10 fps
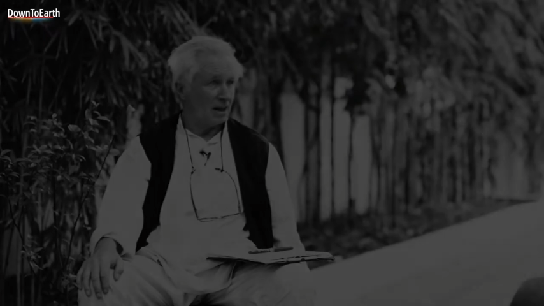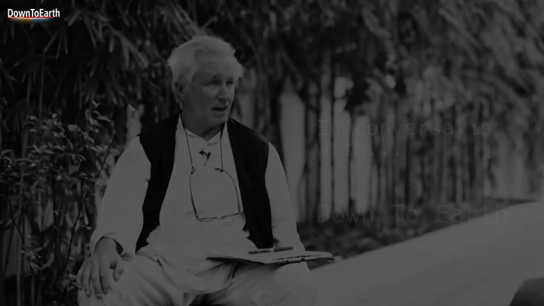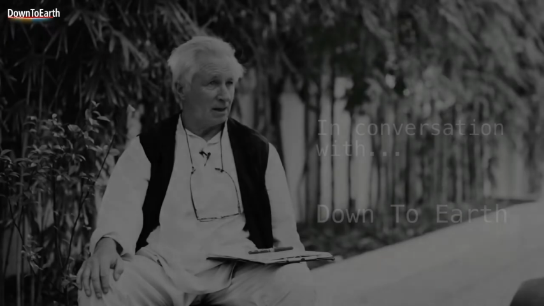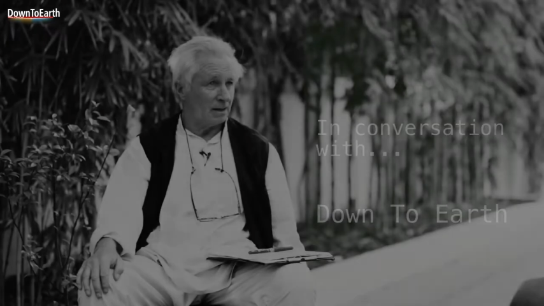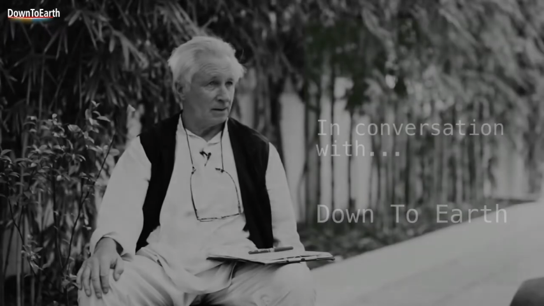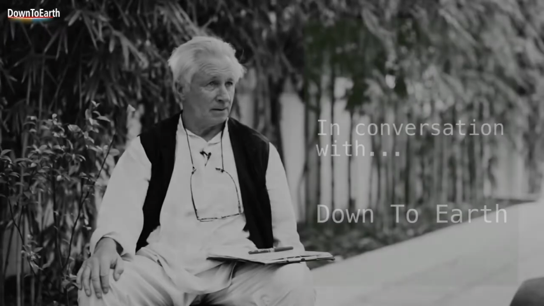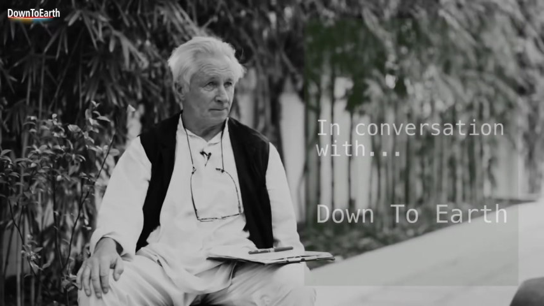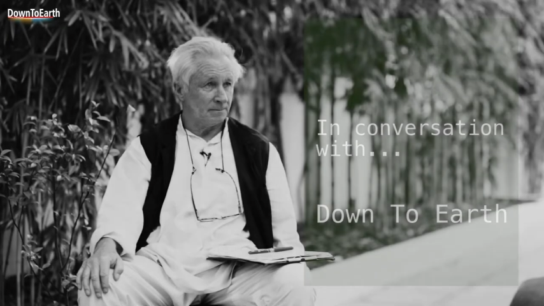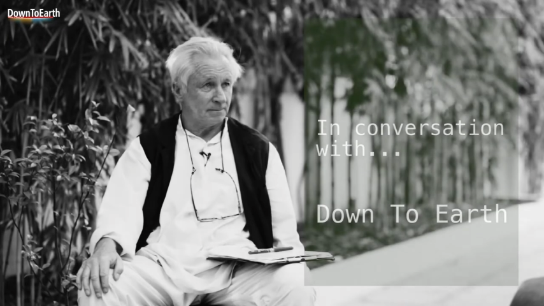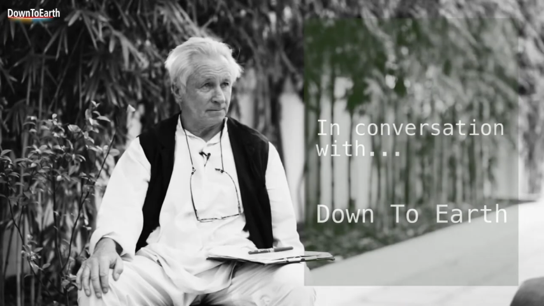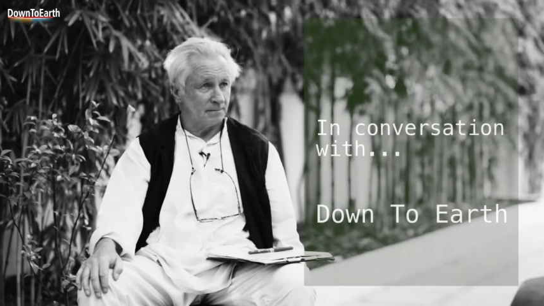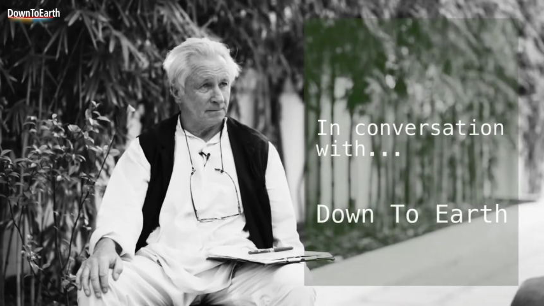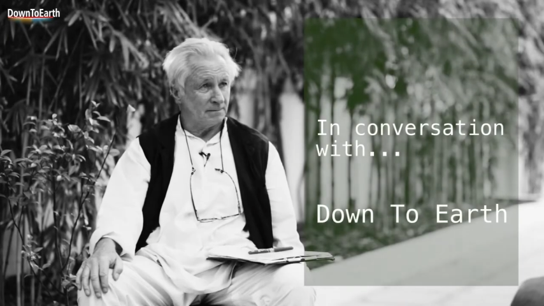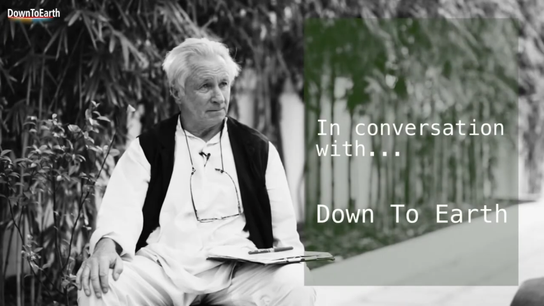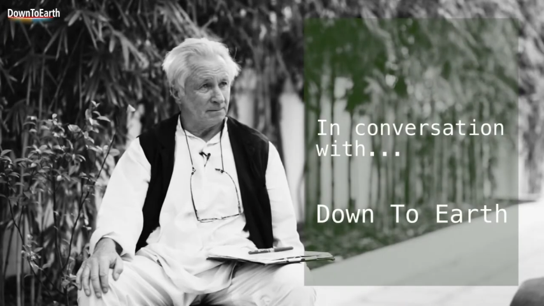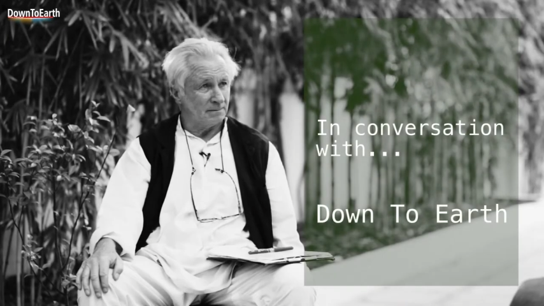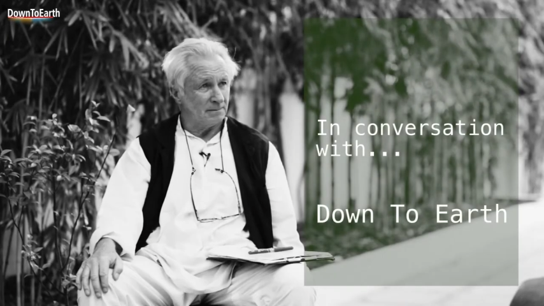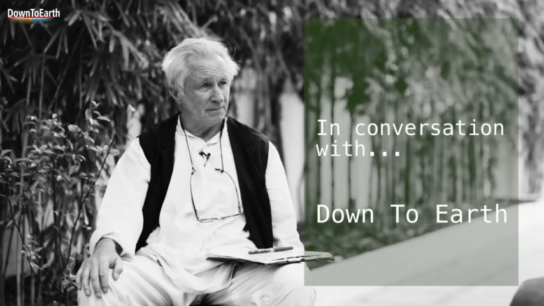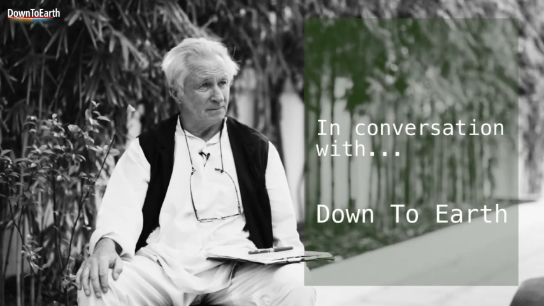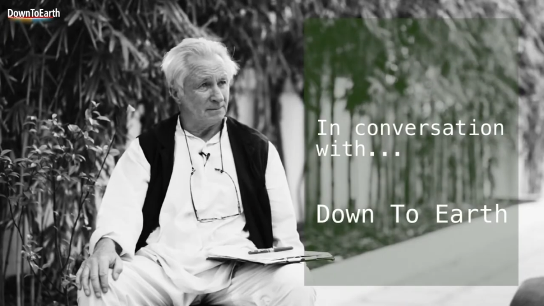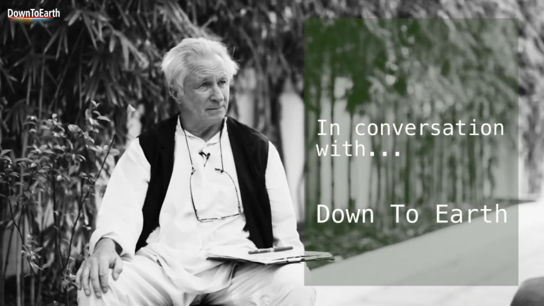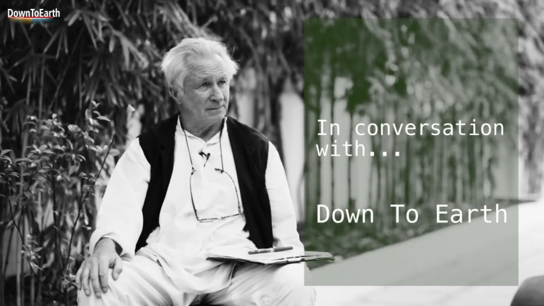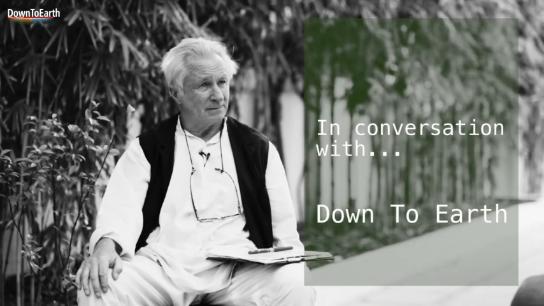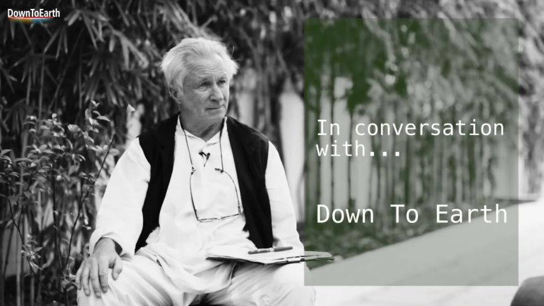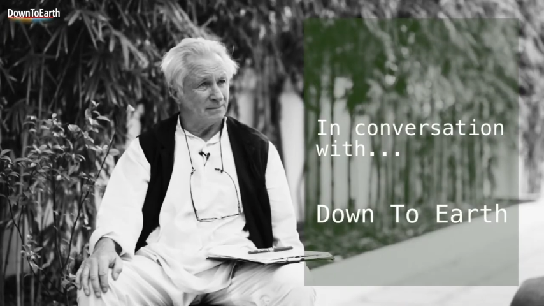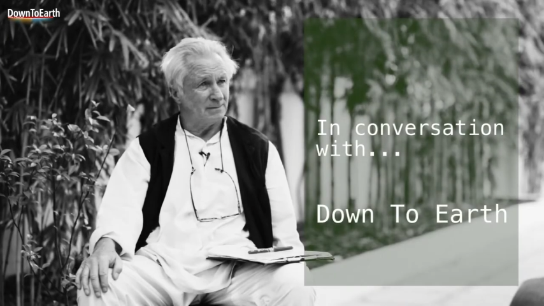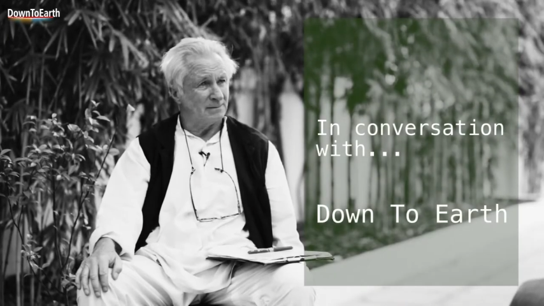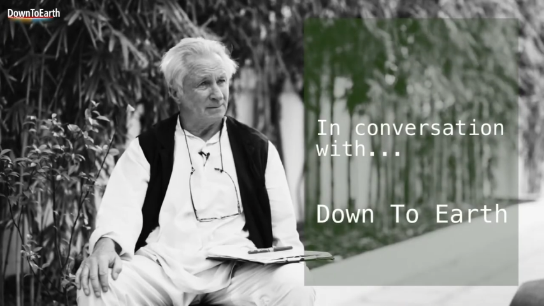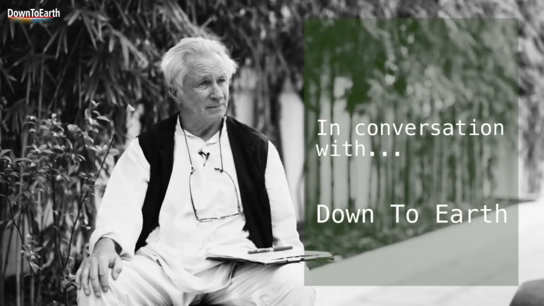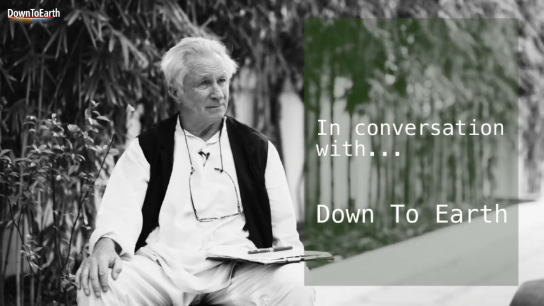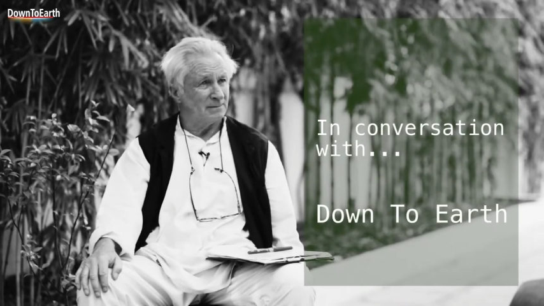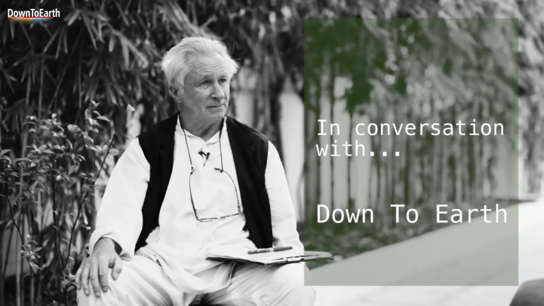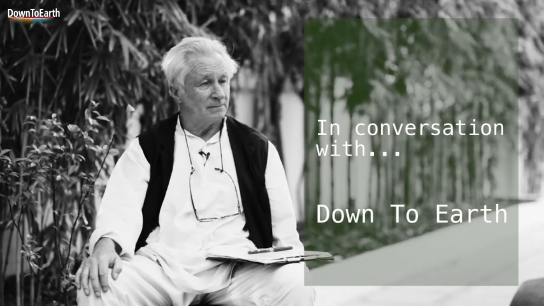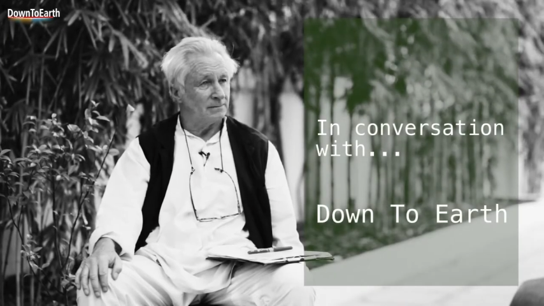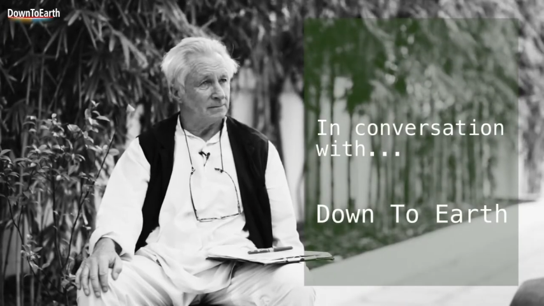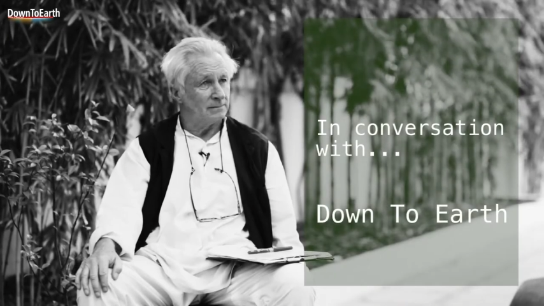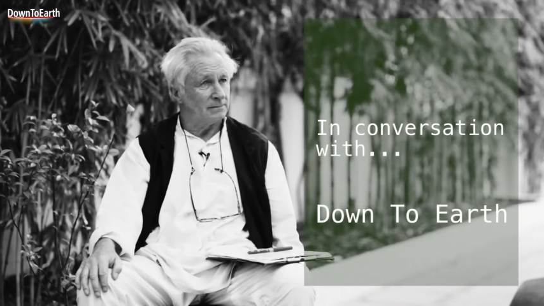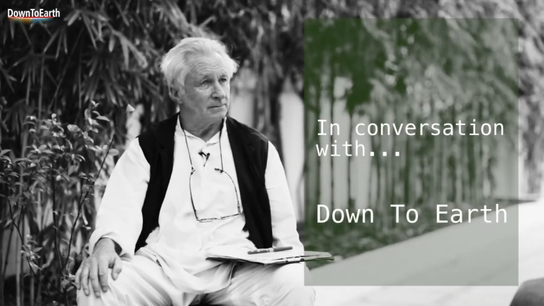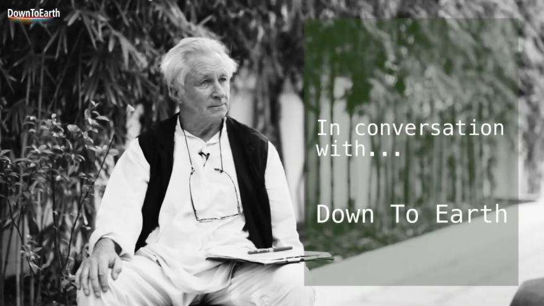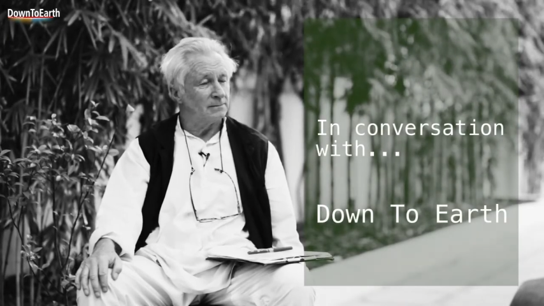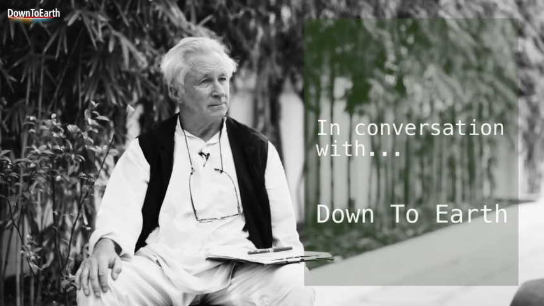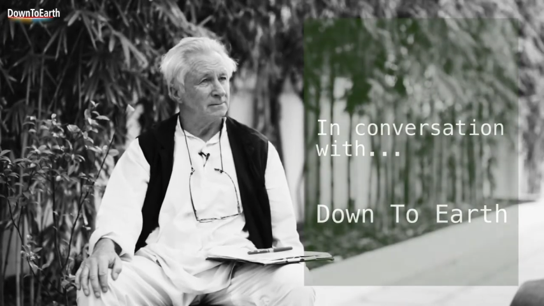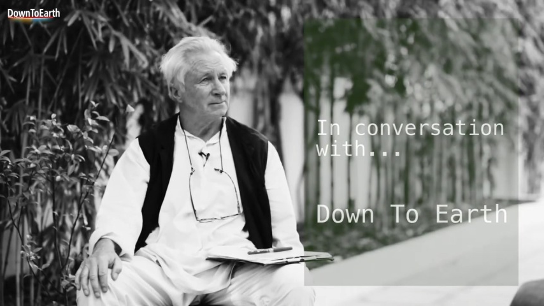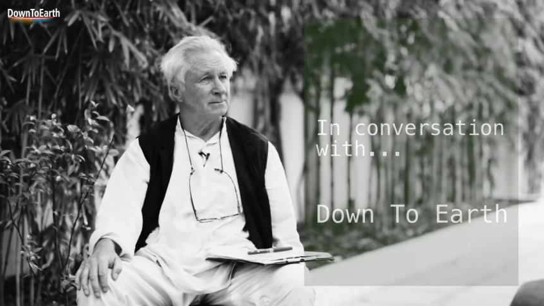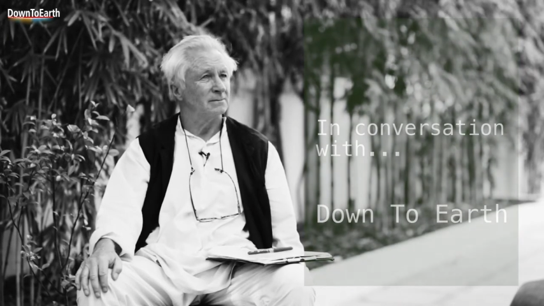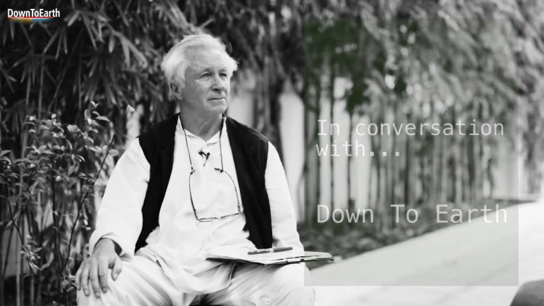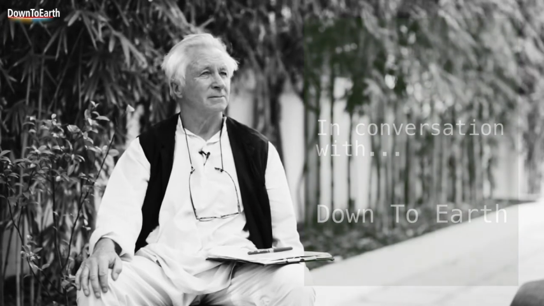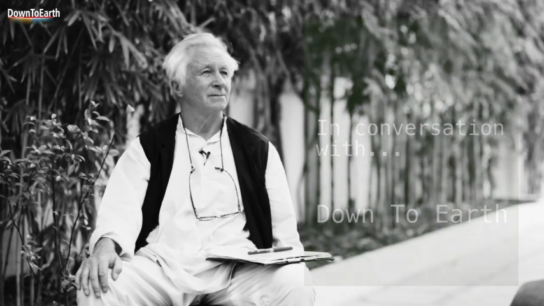Nobody speaks.